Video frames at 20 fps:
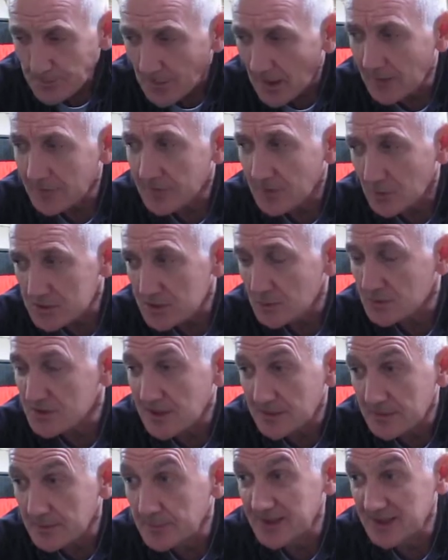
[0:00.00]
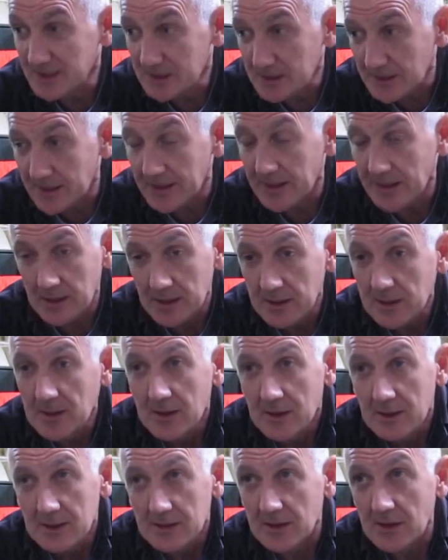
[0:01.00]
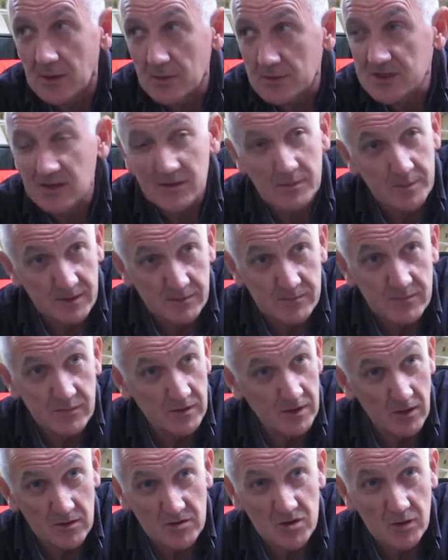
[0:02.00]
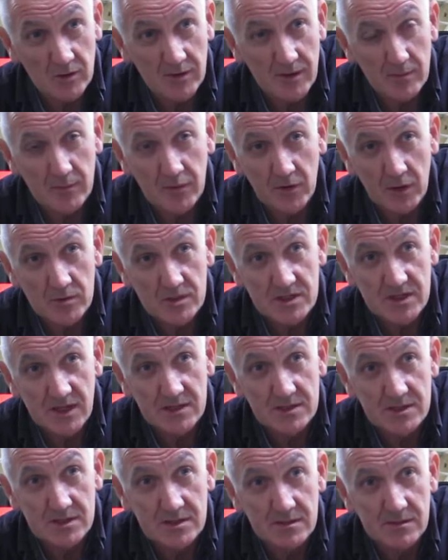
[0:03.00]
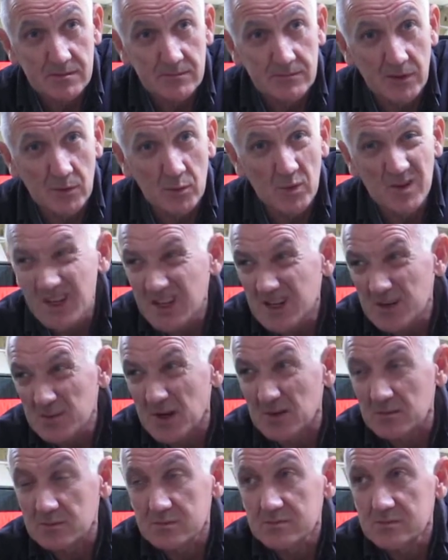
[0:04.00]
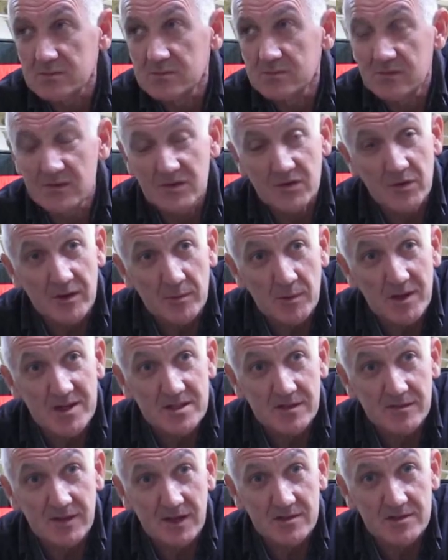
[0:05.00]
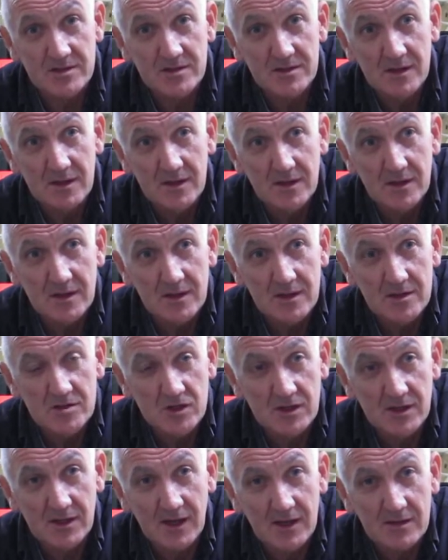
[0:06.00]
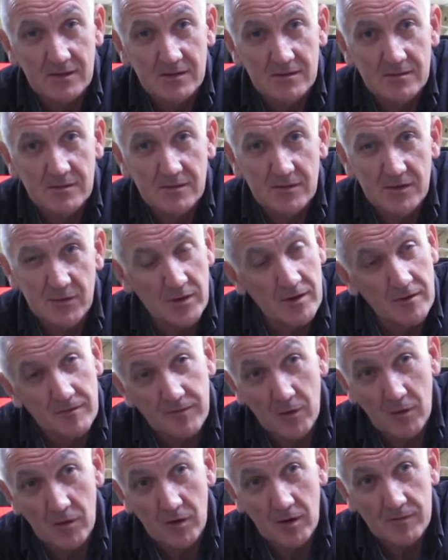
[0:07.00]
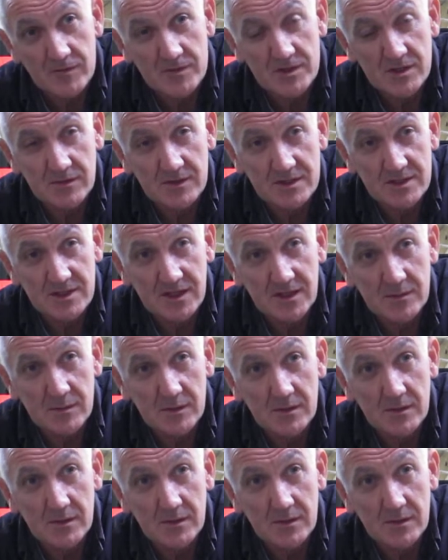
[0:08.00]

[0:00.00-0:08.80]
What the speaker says: I thought it was going to be, it was going to be a long, drawn-out process. But within about 3 weeks of that, she had three or four offers on the table.